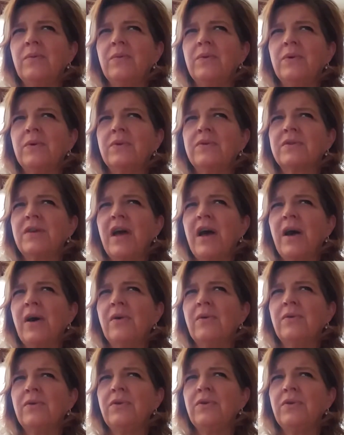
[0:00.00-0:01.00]
will
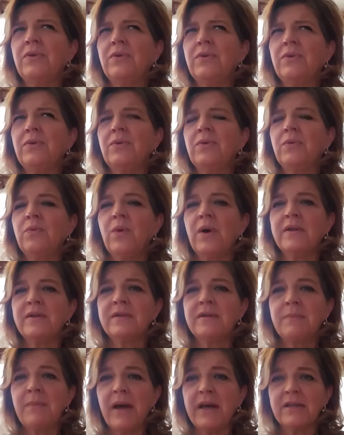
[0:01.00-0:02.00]
tell you
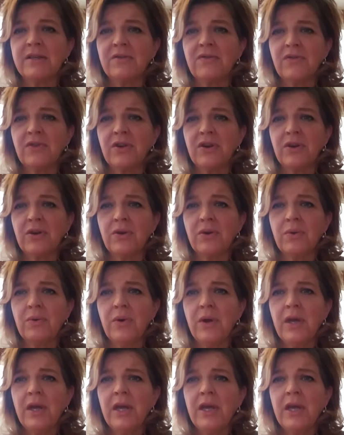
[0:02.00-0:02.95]
what's best for you.